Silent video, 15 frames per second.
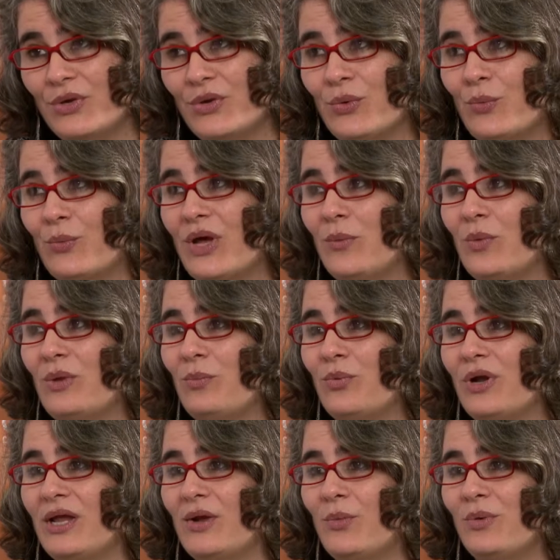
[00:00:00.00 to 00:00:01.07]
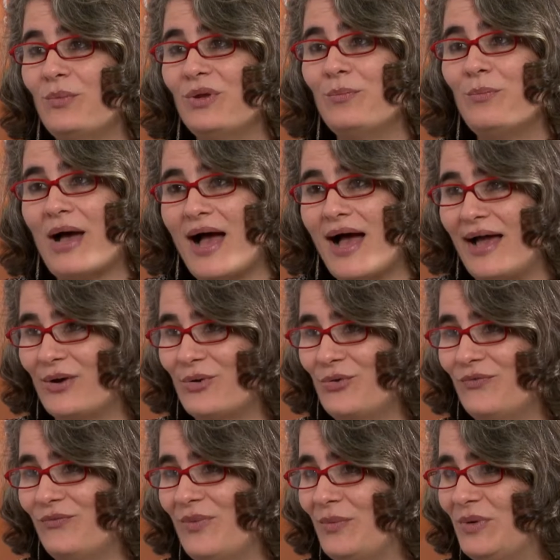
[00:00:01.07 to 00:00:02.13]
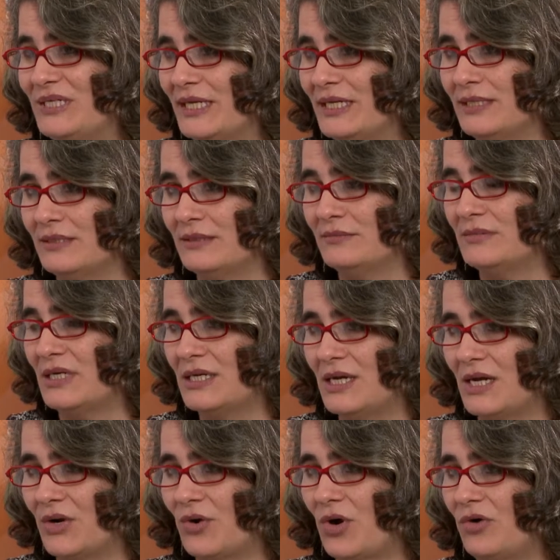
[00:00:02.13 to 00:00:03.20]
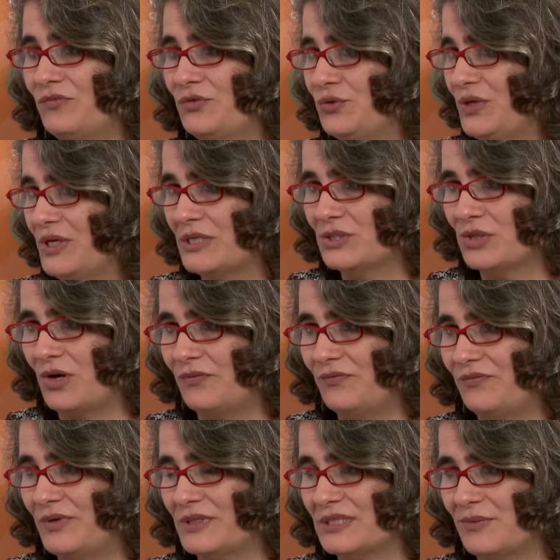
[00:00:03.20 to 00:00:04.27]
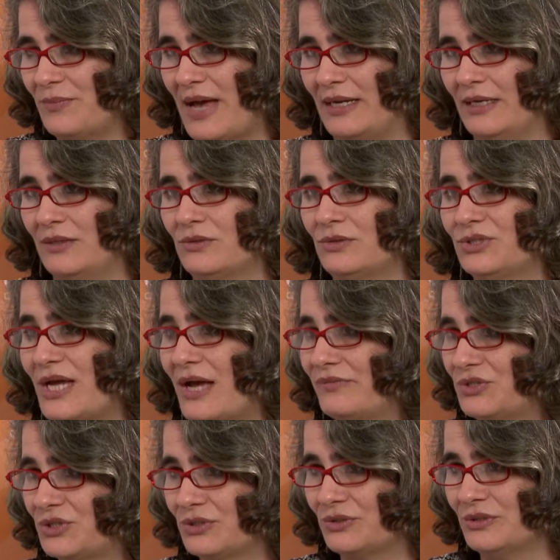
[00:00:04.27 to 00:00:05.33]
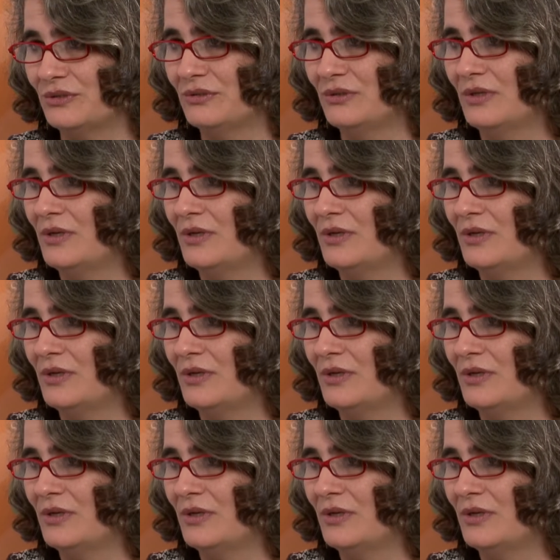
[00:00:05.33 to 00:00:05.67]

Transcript: where we bring women back who've maybe taken a year off, 2 years off, sabbatical to have children,